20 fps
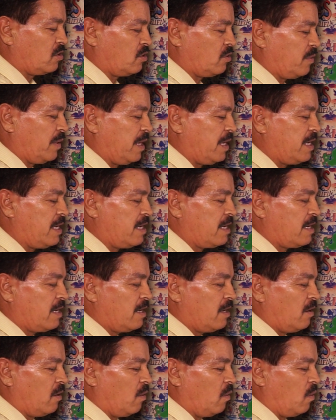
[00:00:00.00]
3
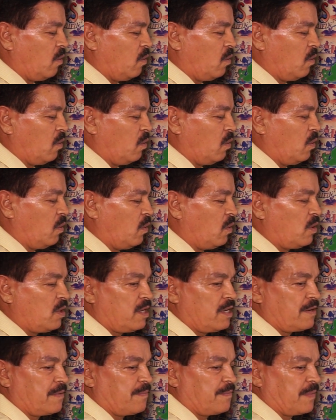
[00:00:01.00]
or